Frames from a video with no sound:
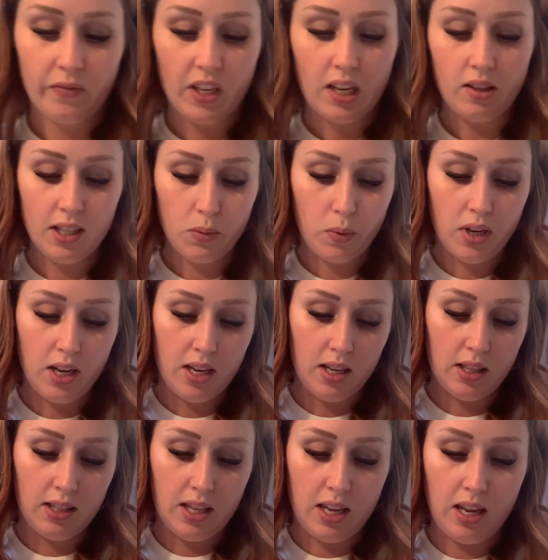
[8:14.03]
this one
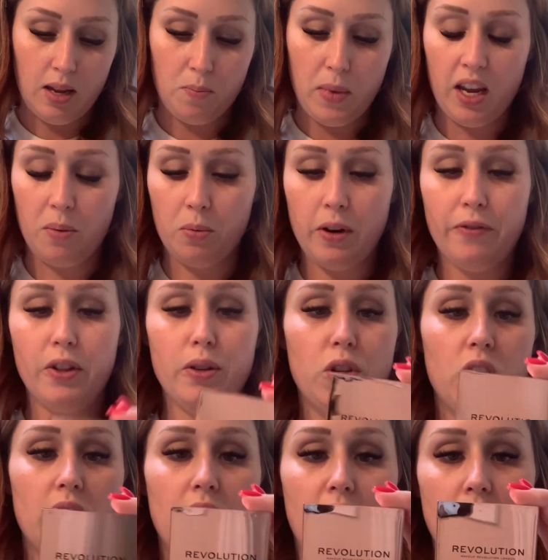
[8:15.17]
is the Makeup
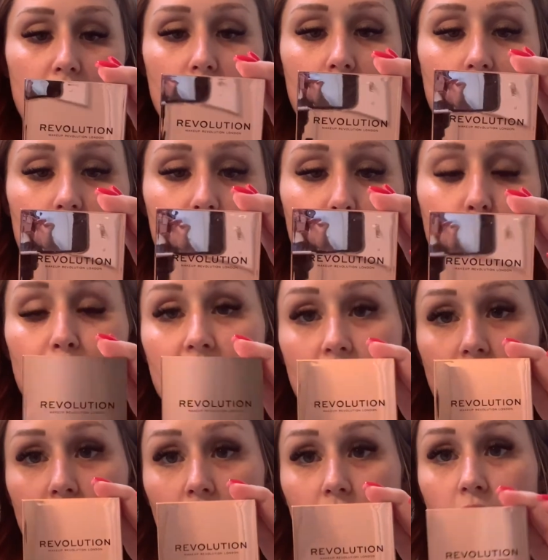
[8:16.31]
Revolution London Soap
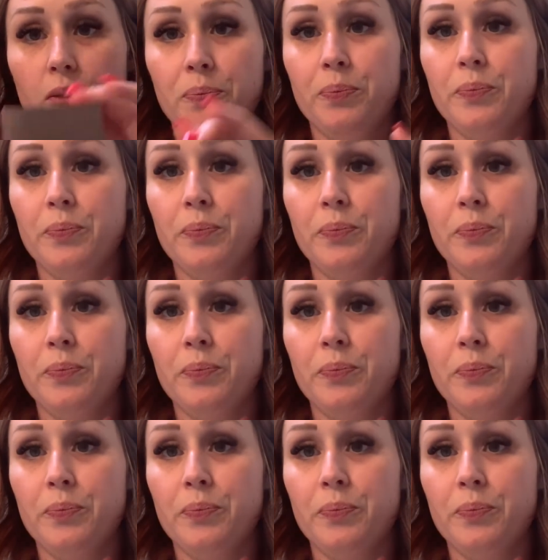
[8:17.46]
Styler.